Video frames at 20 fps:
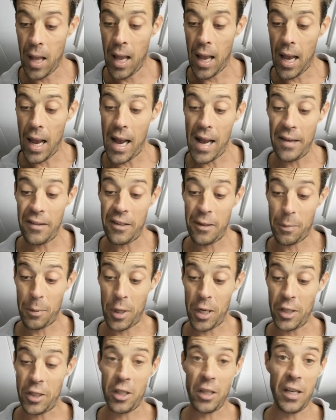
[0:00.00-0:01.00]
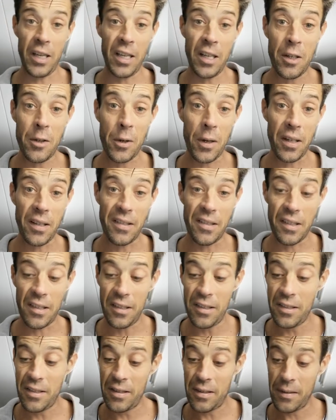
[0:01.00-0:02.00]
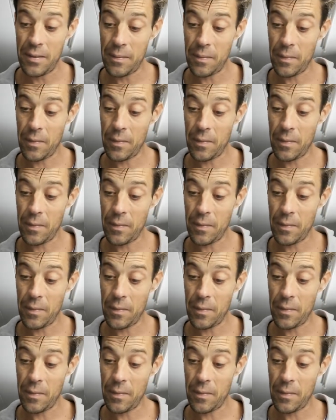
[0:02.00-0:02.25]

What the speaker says: as the pressure increases,